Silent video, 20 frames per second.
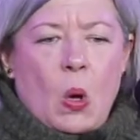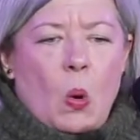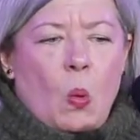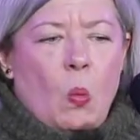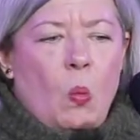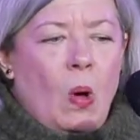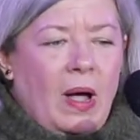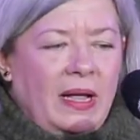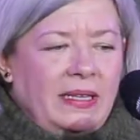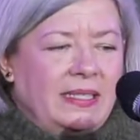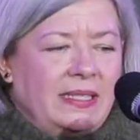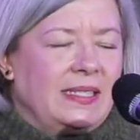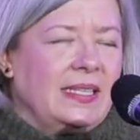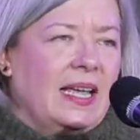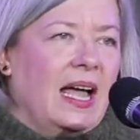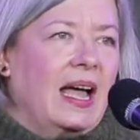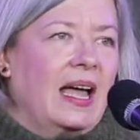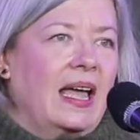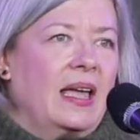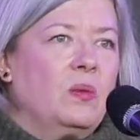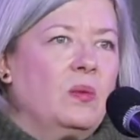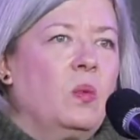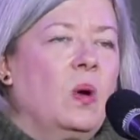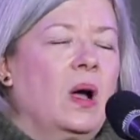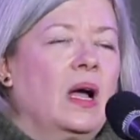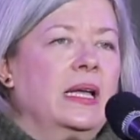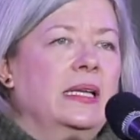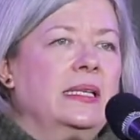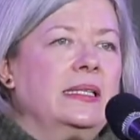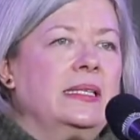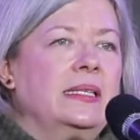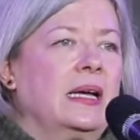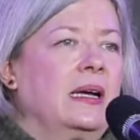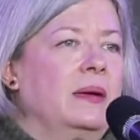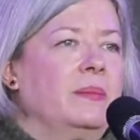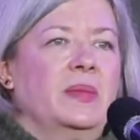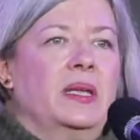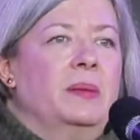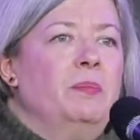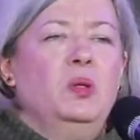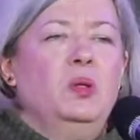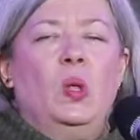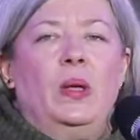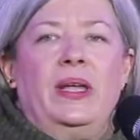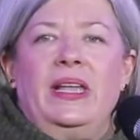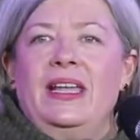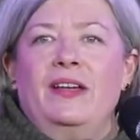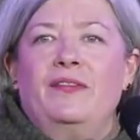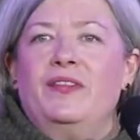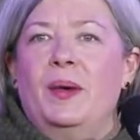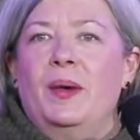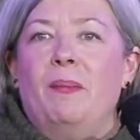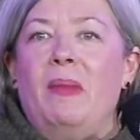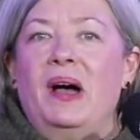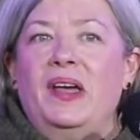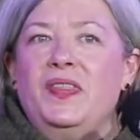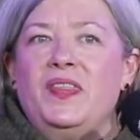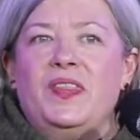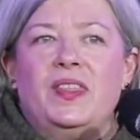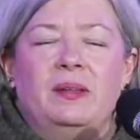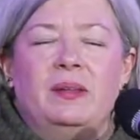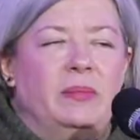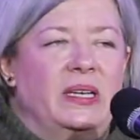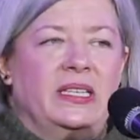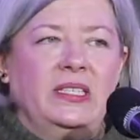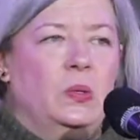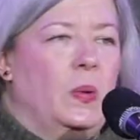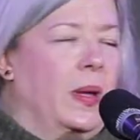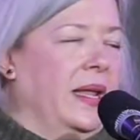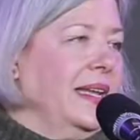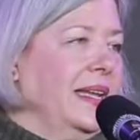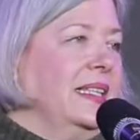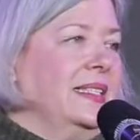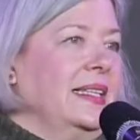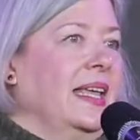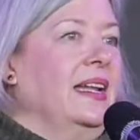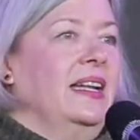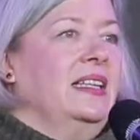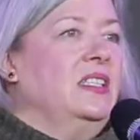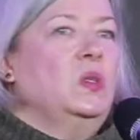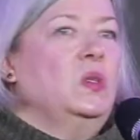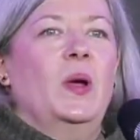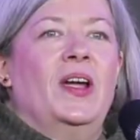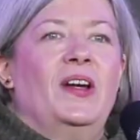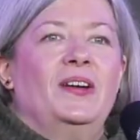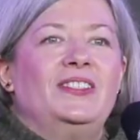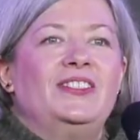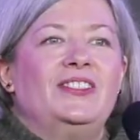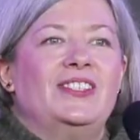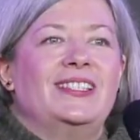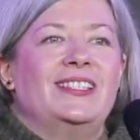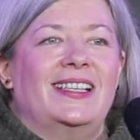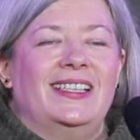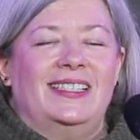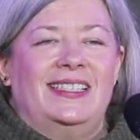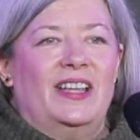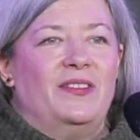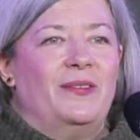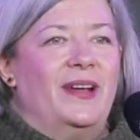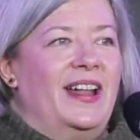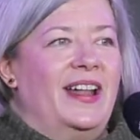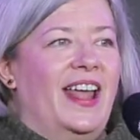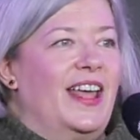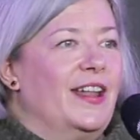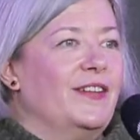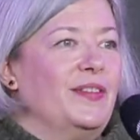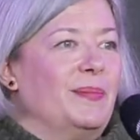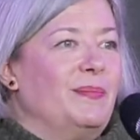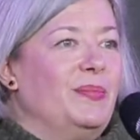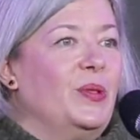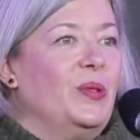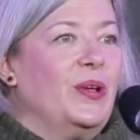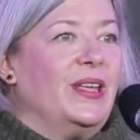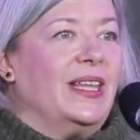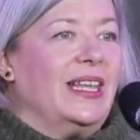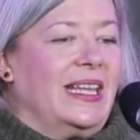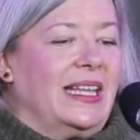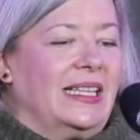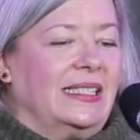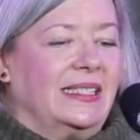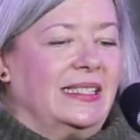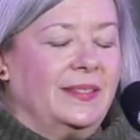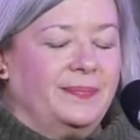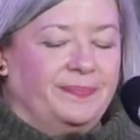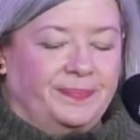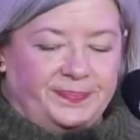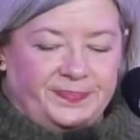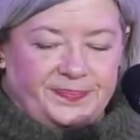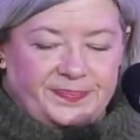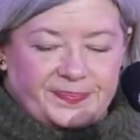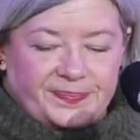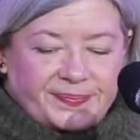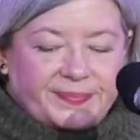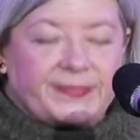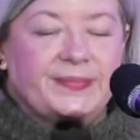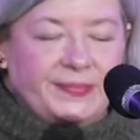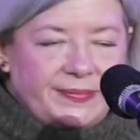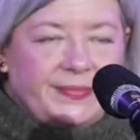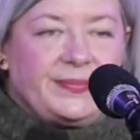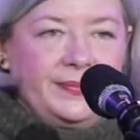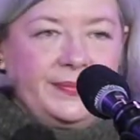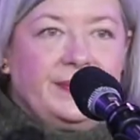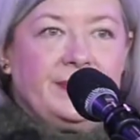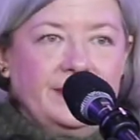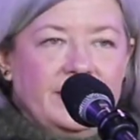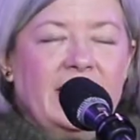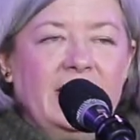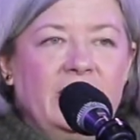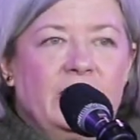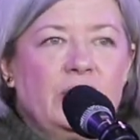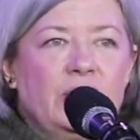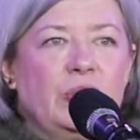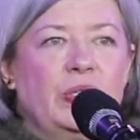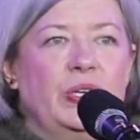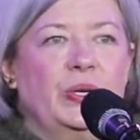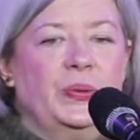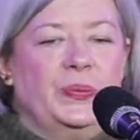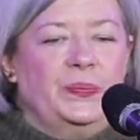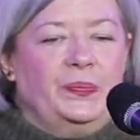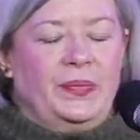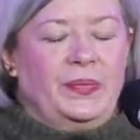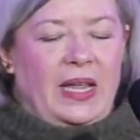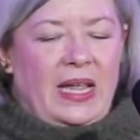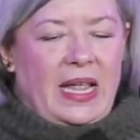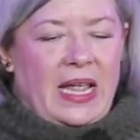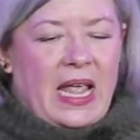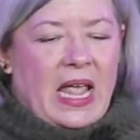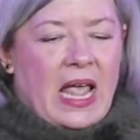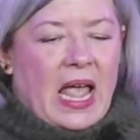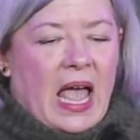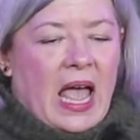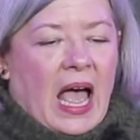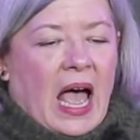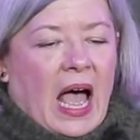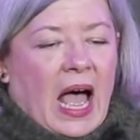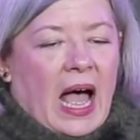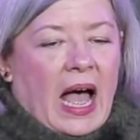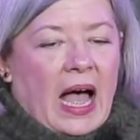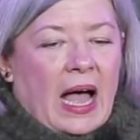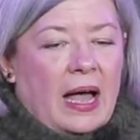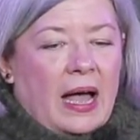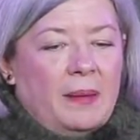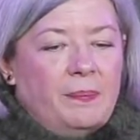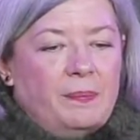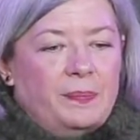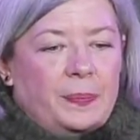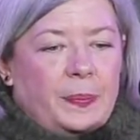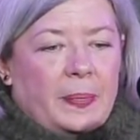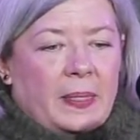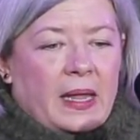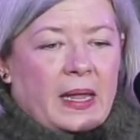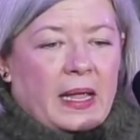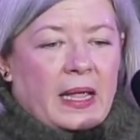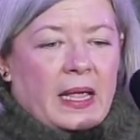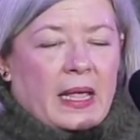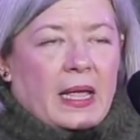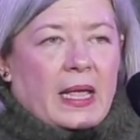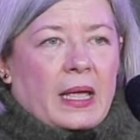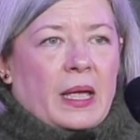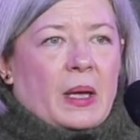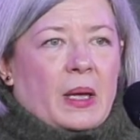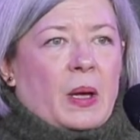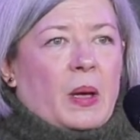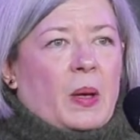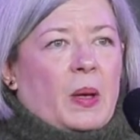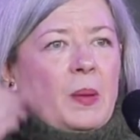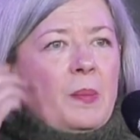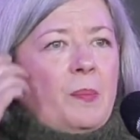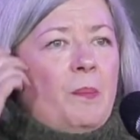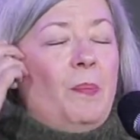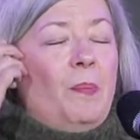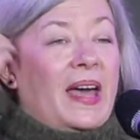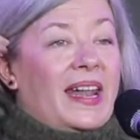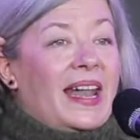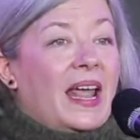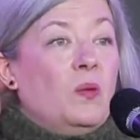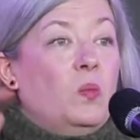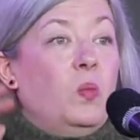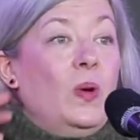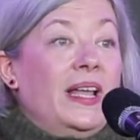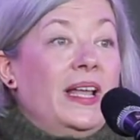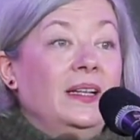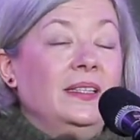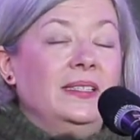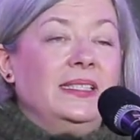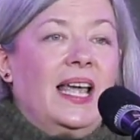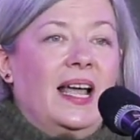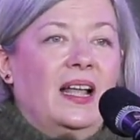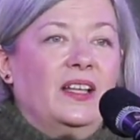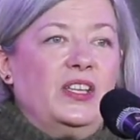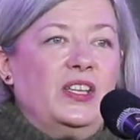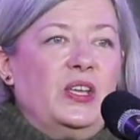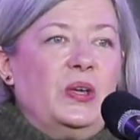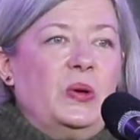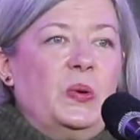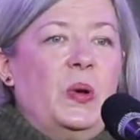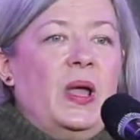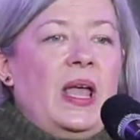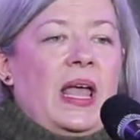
once I was Employee of the Month in my 20s, and I swear it's just because they ran out of employees. It's true. But I will tell you